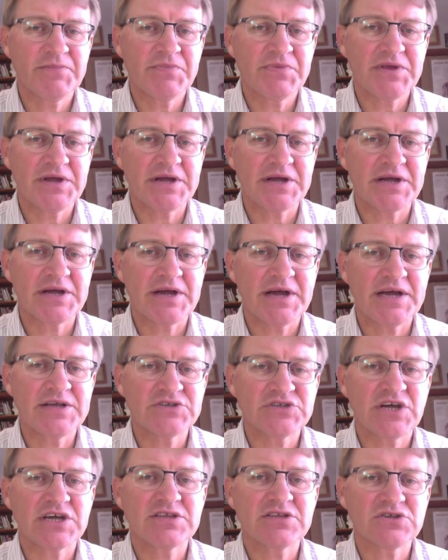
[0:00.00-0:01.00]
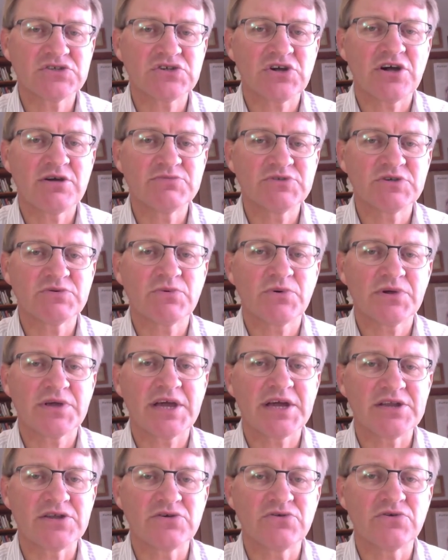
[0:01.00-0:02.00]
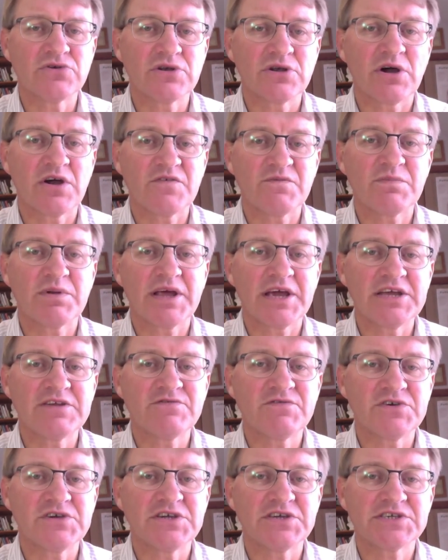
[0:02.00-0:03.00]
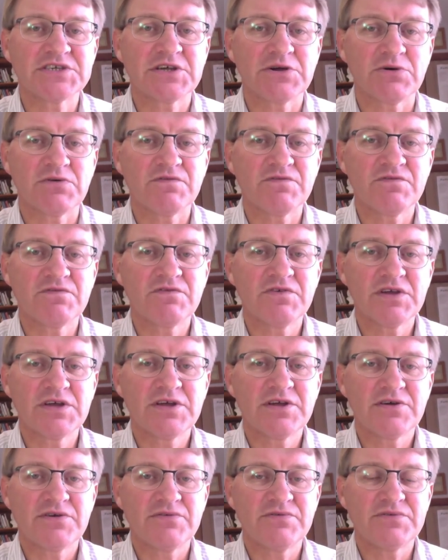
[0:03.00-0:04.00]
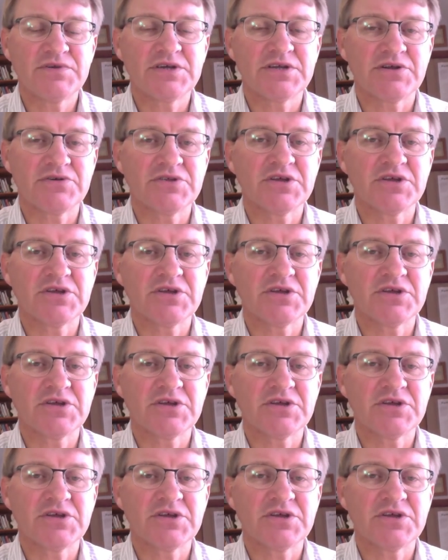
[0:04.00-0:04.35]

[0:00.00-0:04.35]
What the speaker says: and take the time to work out a good life plan for yourself, you know, that